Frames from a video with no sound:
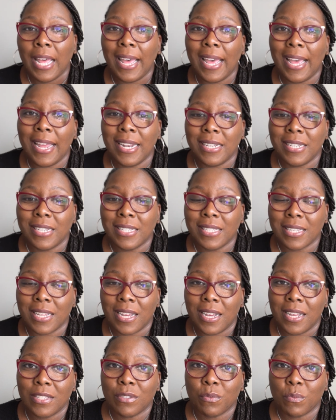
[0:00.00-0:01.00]
and
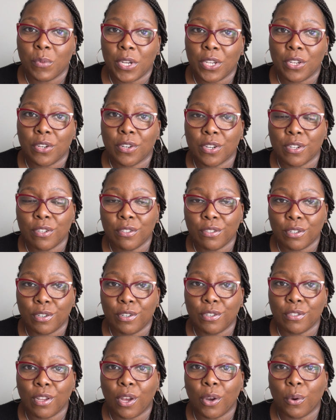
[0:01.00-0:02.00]
discuss what your
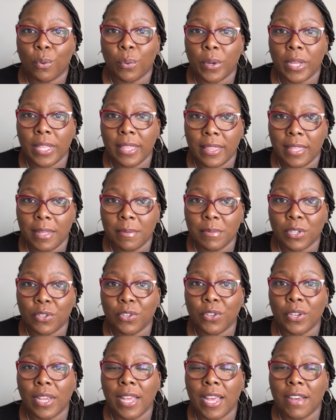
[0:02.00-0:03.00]
concerns are with them so
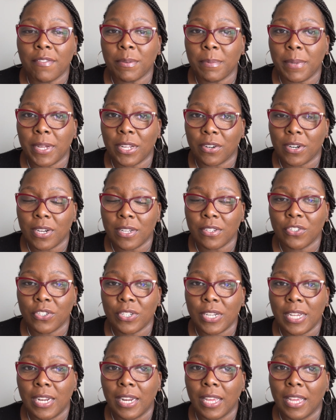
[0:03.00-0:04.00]
you can have a better
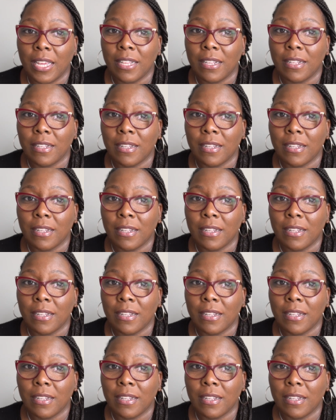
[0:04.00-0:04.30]
understanding